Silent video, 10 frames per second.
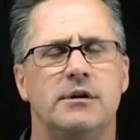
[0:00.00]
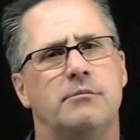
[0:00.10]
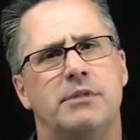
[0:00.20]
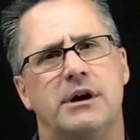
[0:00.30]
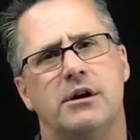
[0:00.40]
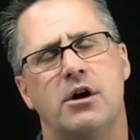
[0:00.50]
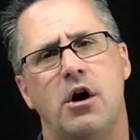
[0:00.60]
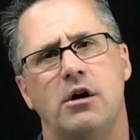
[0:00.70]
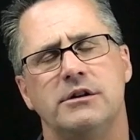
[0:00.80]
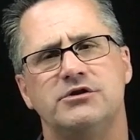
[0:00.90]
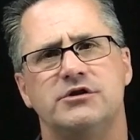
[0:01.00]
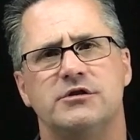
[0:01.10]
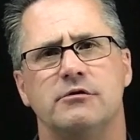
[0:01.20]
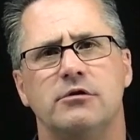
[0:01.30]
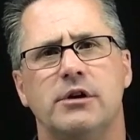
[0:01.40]
but colleges
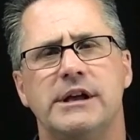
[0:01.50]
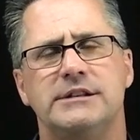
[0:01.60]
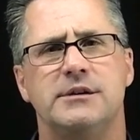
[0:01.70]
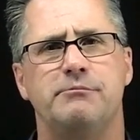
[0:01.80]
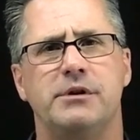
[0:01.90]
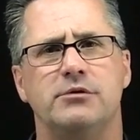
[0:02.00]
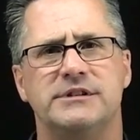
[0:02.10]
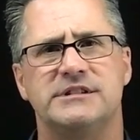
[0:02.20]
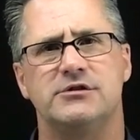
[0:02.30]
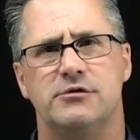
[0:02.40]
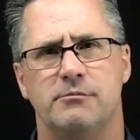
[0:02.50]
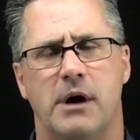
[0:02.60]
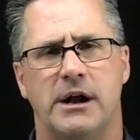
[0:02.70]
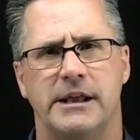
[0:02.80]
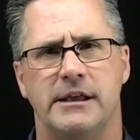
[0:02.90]
are looking to build a student
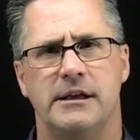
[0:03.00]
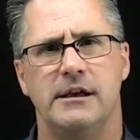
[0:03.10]
body,